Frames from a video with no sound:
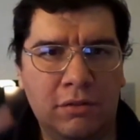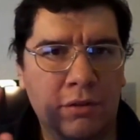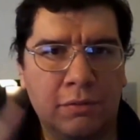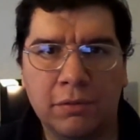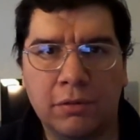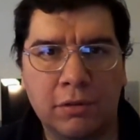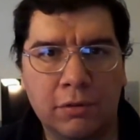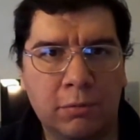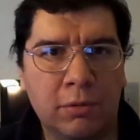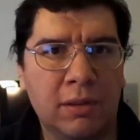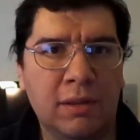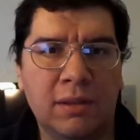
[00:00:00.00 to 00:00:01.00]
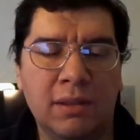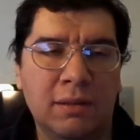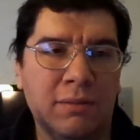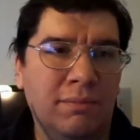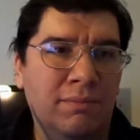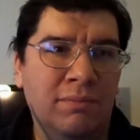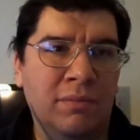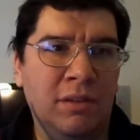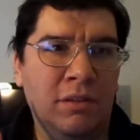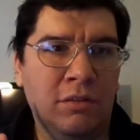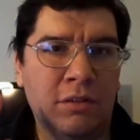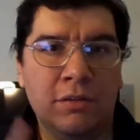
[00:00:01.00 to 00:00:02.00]
Ginnifer Goodwin, and
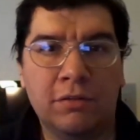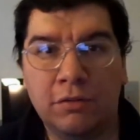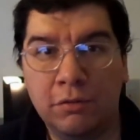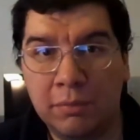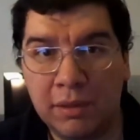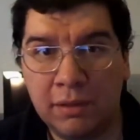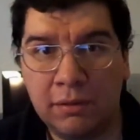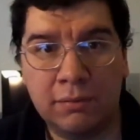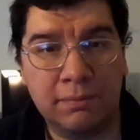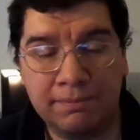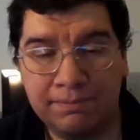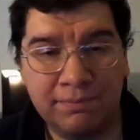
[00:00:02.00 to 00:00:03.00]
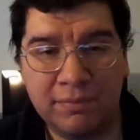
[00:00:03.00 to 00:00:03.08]
Josh Duhamel.